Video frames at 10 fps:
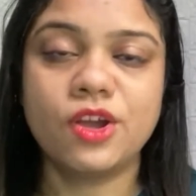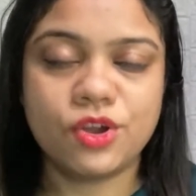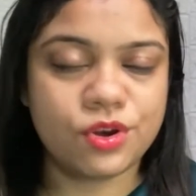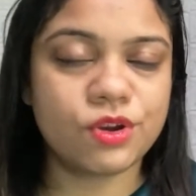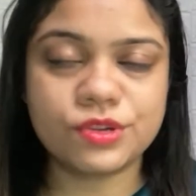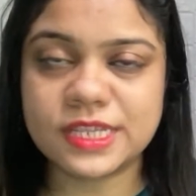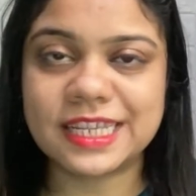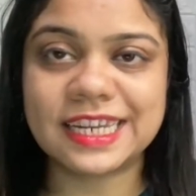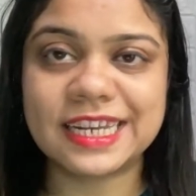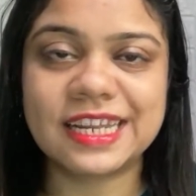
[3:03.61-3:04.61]
Not to say
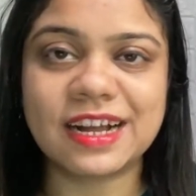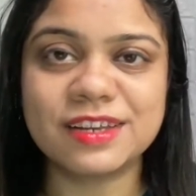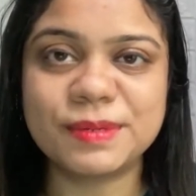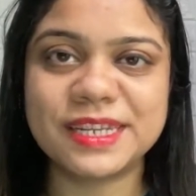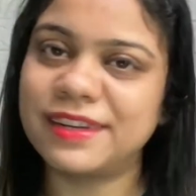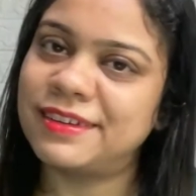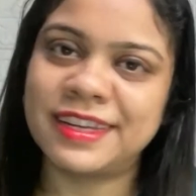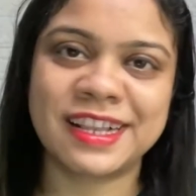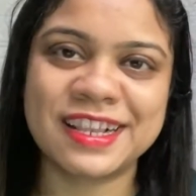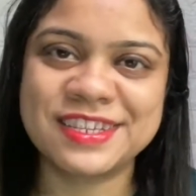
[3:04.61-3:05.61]
that it can't be done,
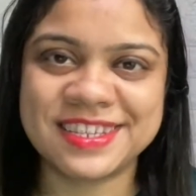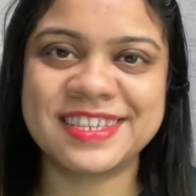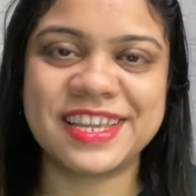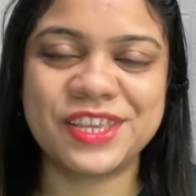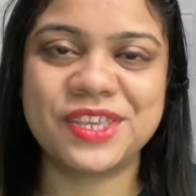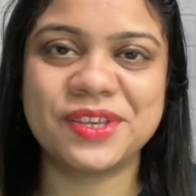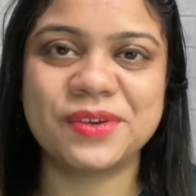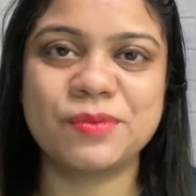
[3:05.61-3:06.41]
it will just take you